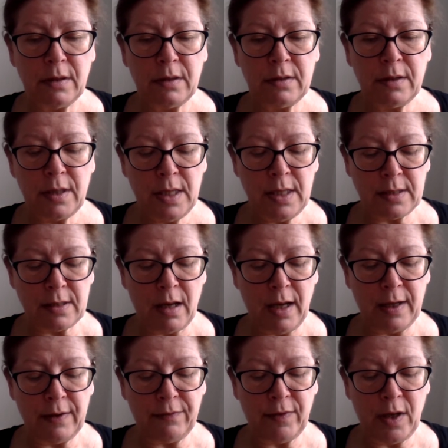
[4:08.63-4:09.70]
To these
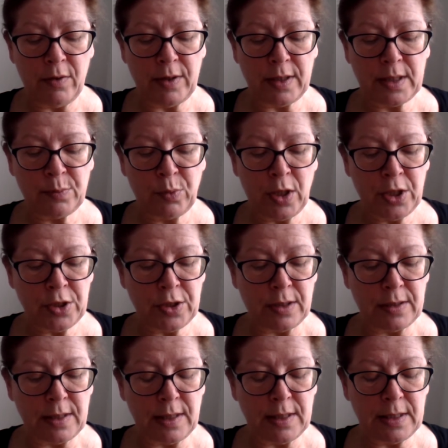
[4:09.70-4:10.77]
high-flown
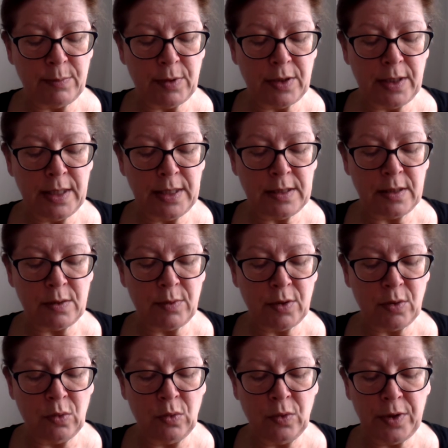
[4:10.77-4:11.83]
expressions Elizabeth listened with
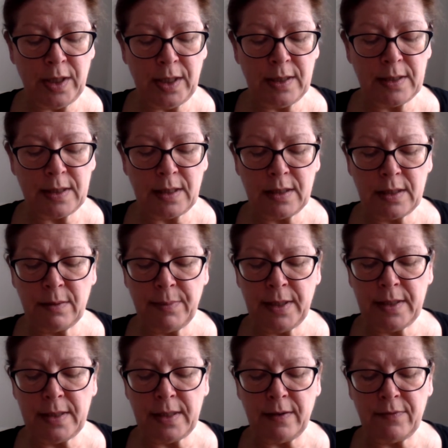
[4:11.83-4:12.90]
all the
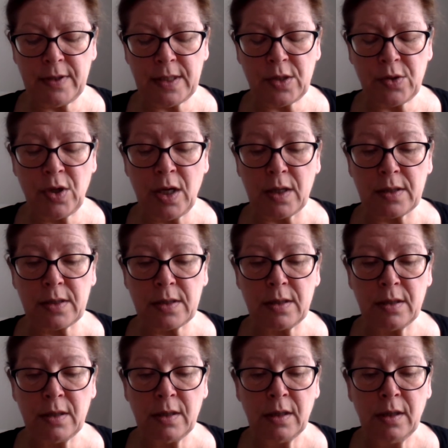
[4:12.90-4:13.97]
insensibility of distrust,
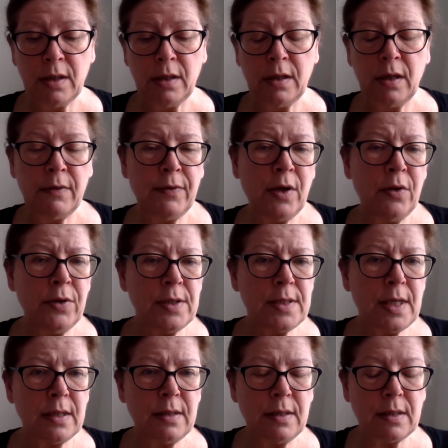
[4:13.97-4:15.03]
and though the
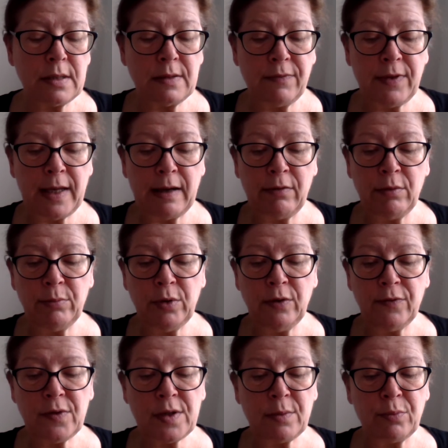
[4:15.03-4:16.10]
suddenness of their
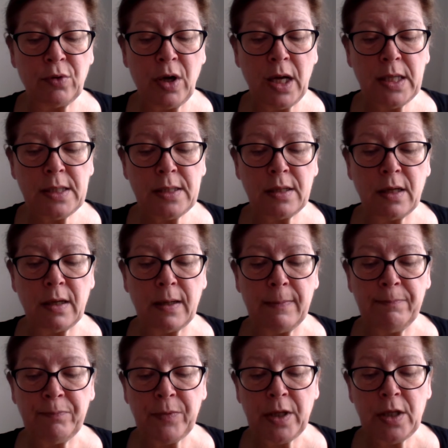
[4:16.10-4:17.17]
removal surprised her,
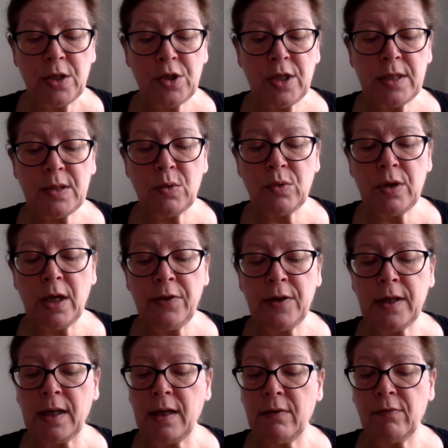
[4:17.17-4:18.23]
she saw
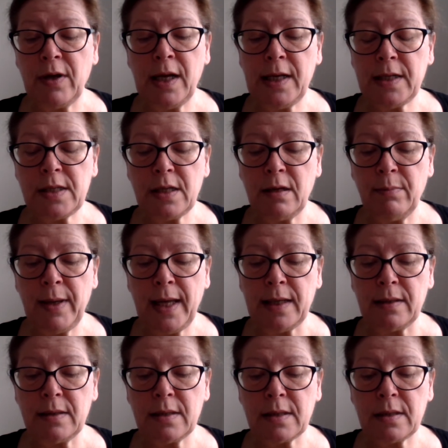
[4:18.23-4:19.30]
nothing in it really to
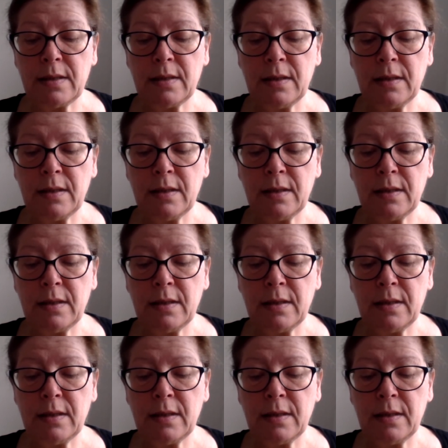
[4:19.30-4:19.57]
lament.